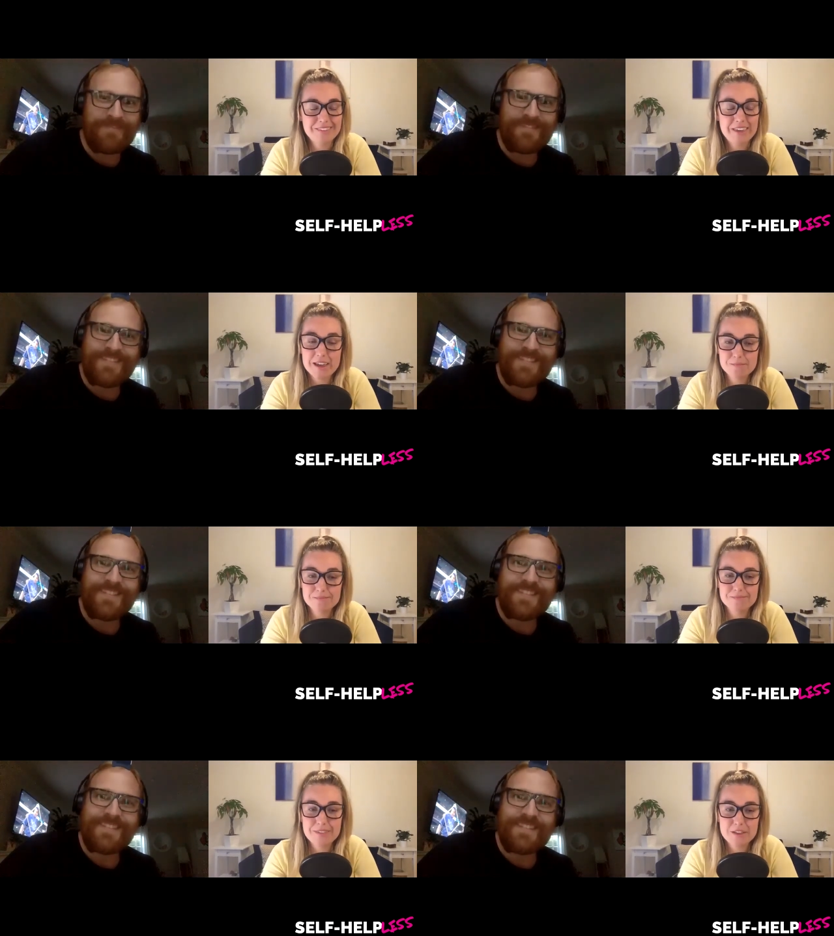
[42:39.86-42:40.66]

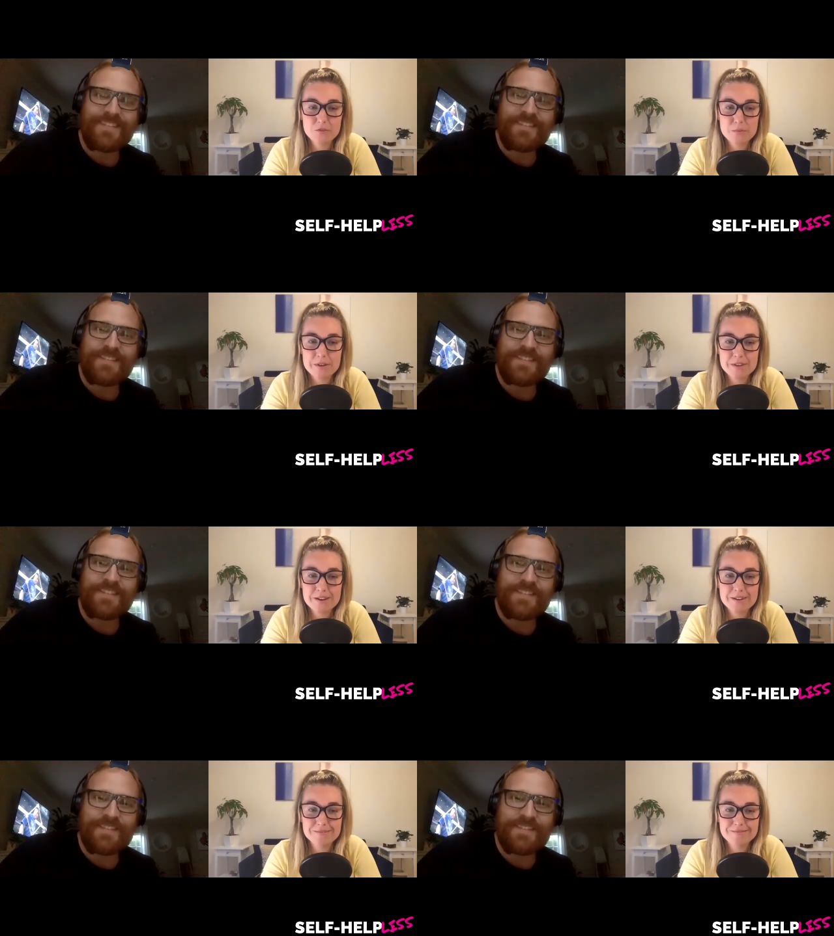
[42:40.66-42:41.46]
Speaker 1: cam thanks for being
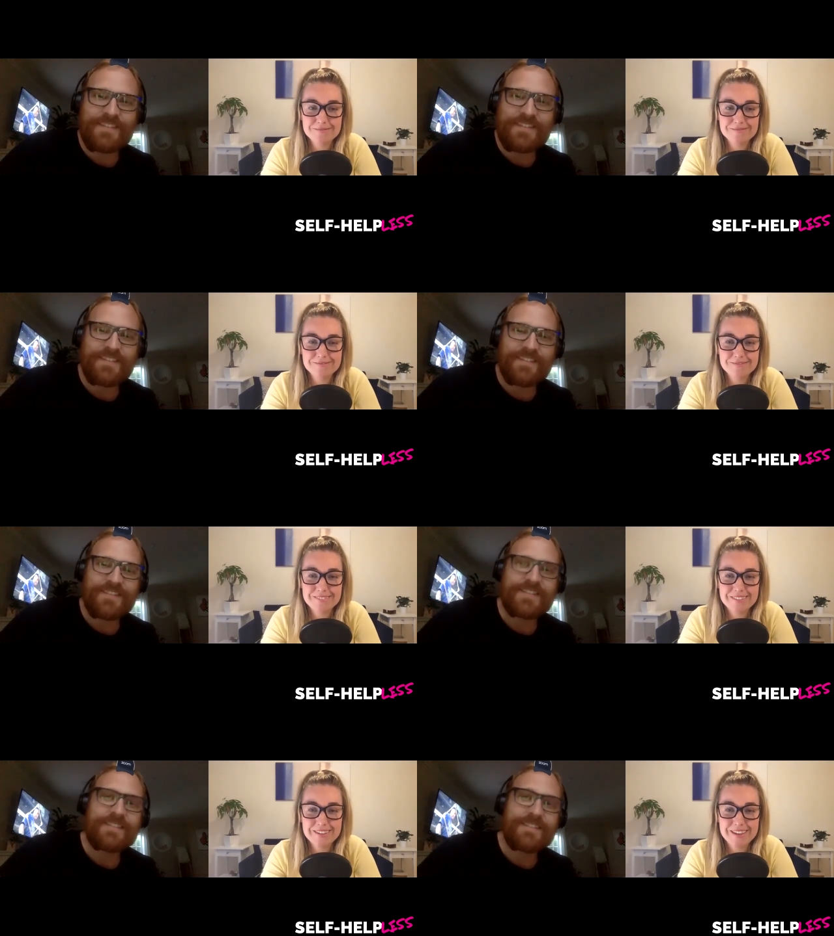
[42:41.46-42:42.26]
here
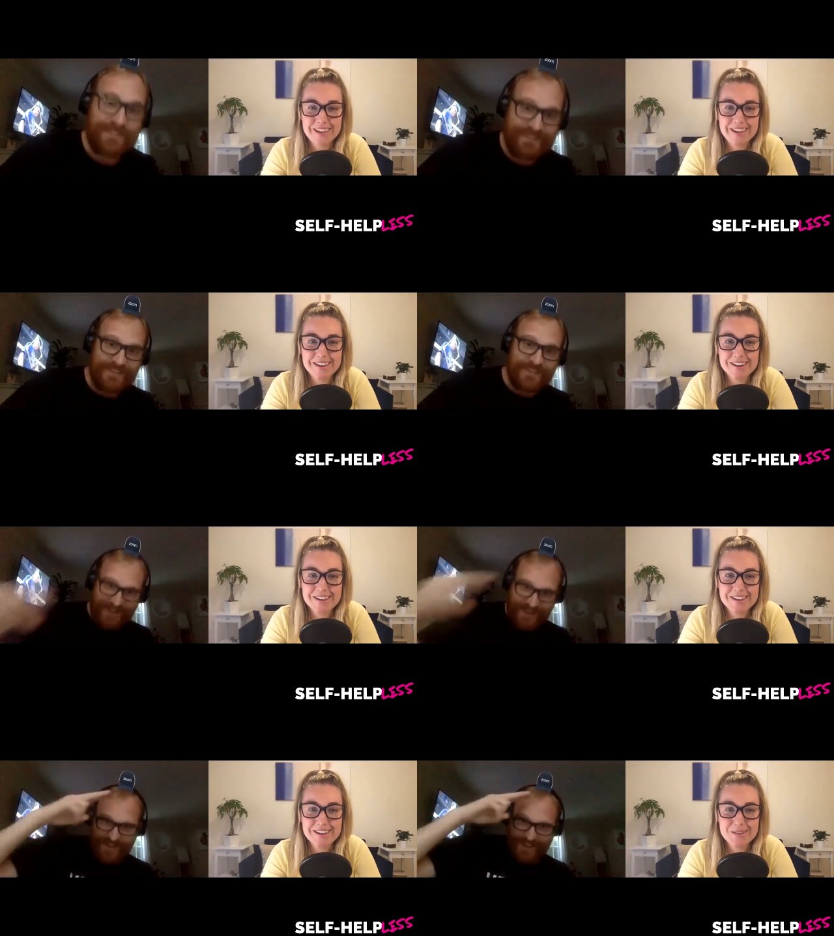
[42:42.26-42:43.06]
and
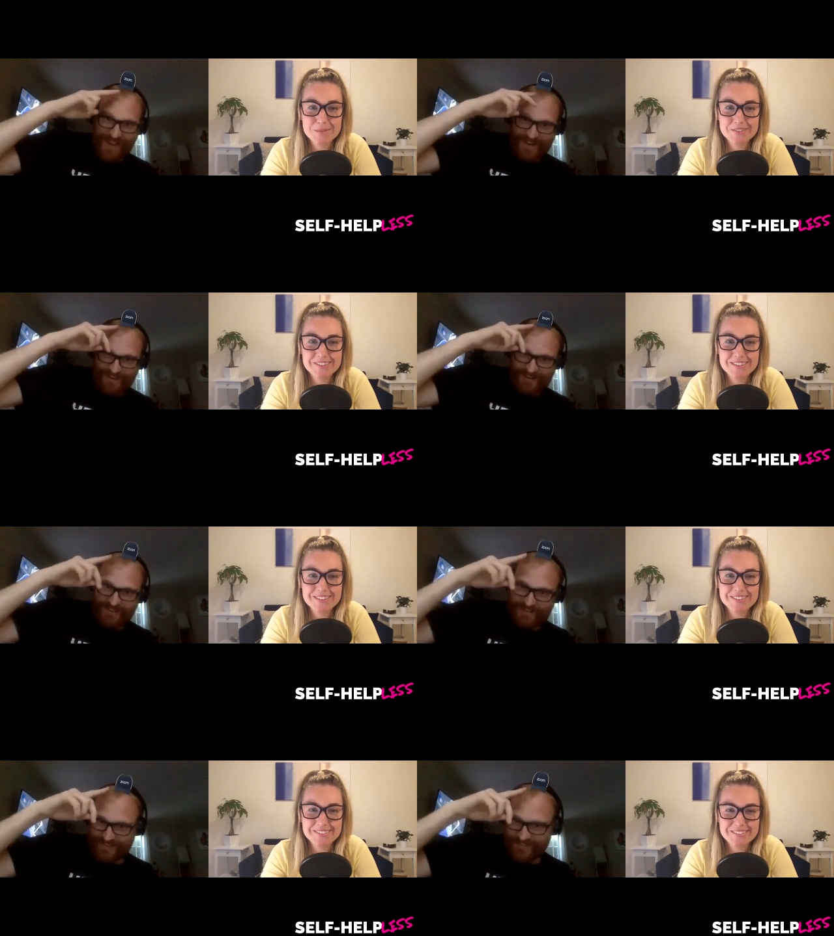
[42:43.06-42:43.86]
uh tiny hat
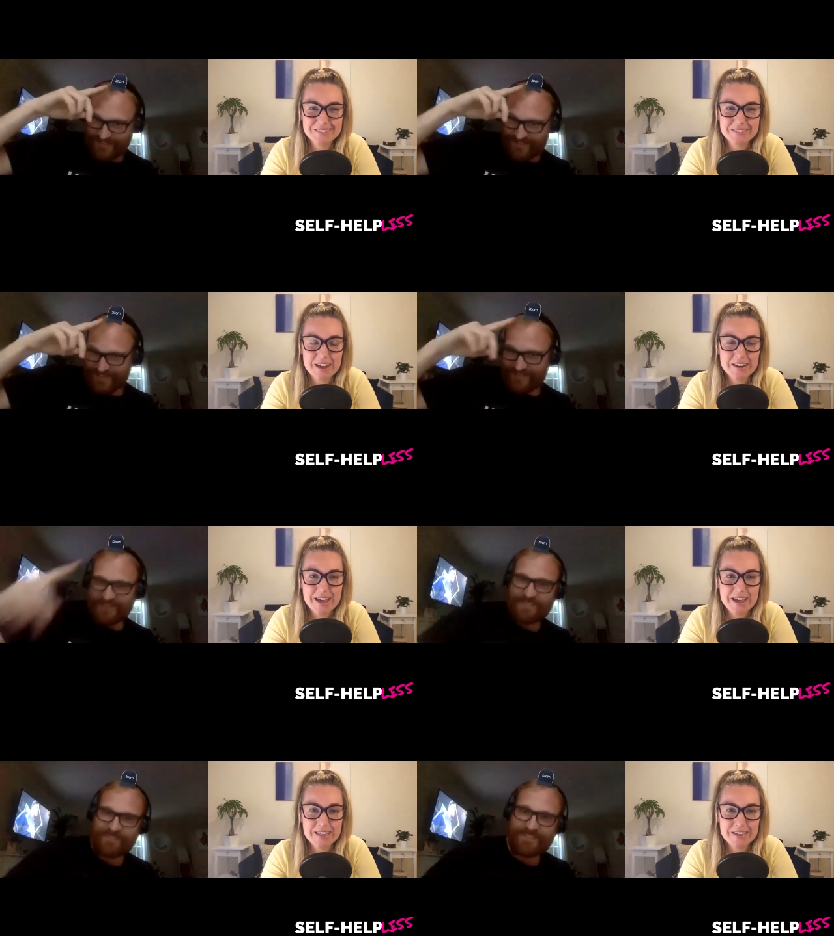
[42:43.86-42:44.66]
tiny
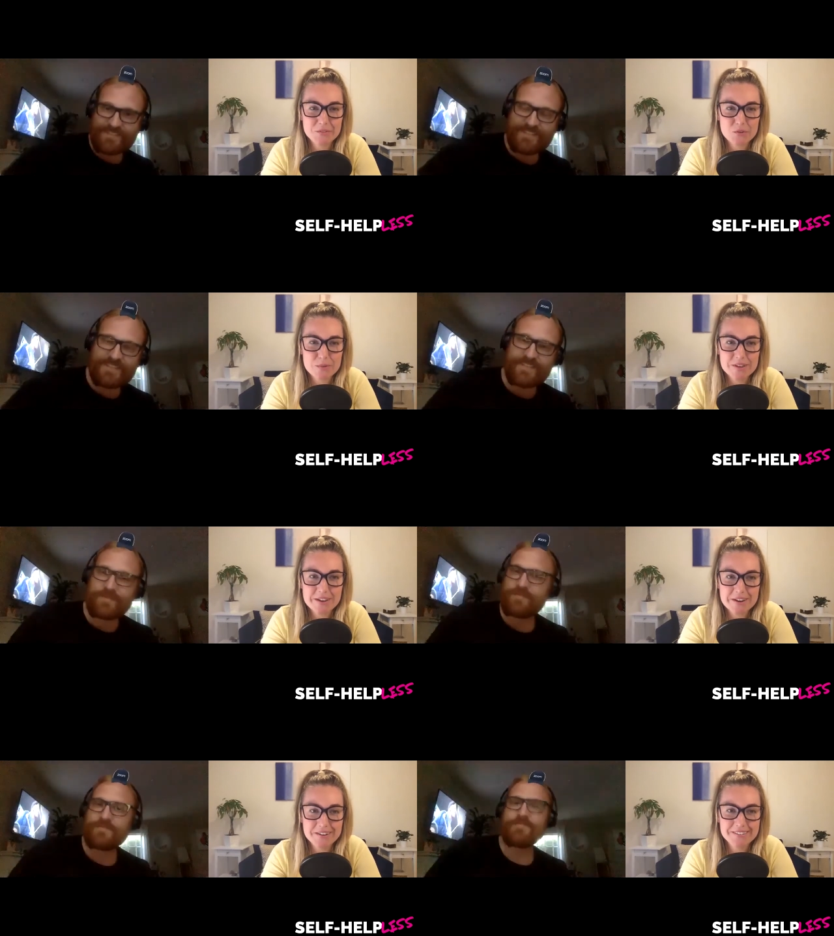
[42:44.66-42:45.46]
hat thanks for being
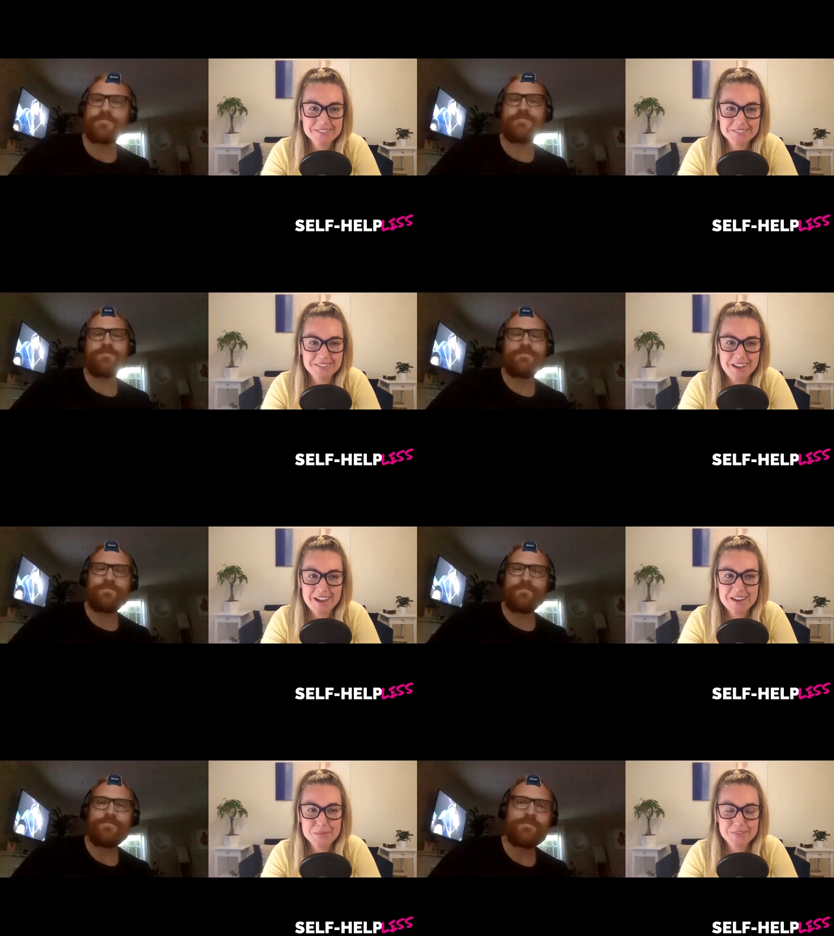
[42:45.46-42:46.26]
here
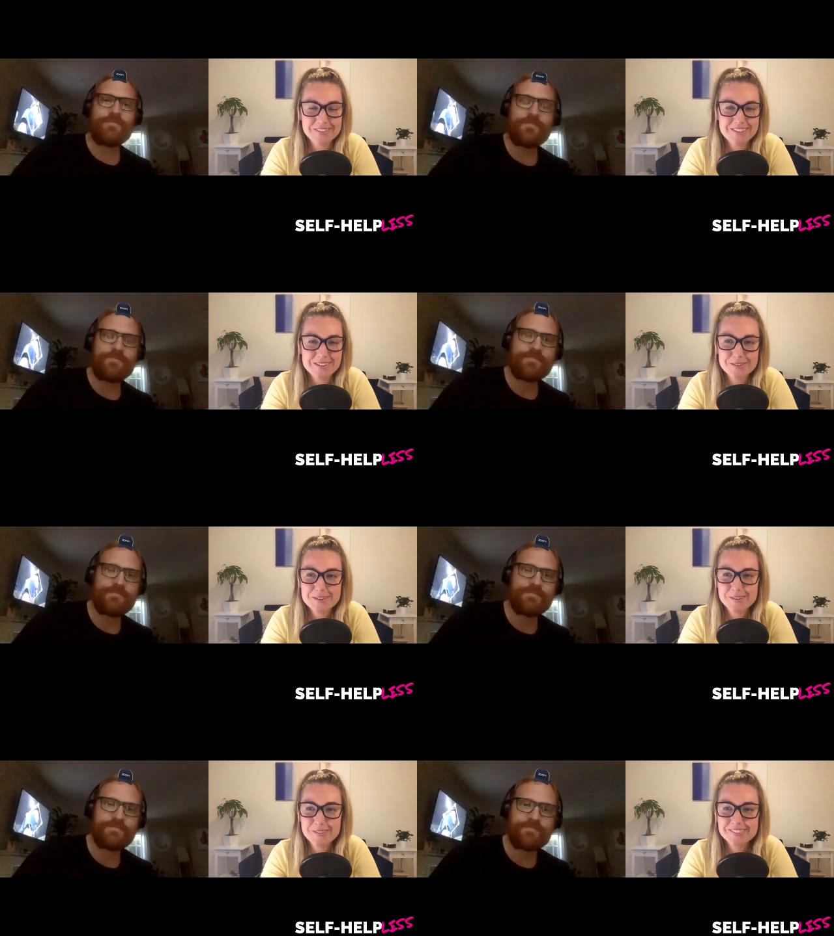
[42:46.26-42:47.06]
and we'll see you
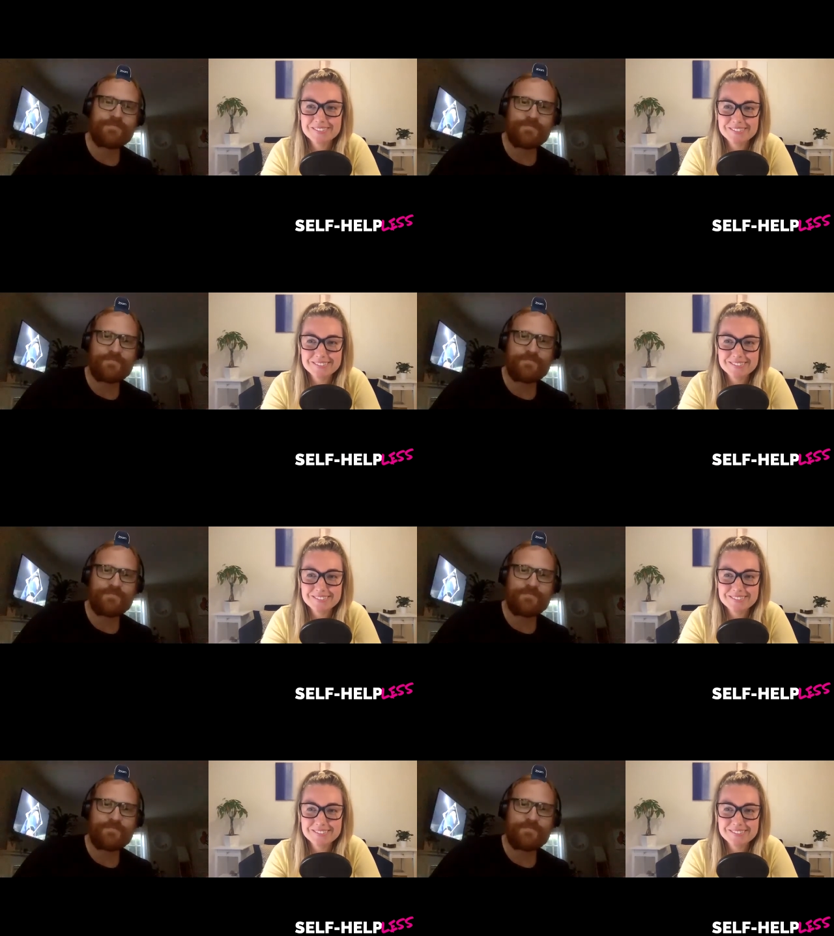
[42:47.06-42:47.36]
soon.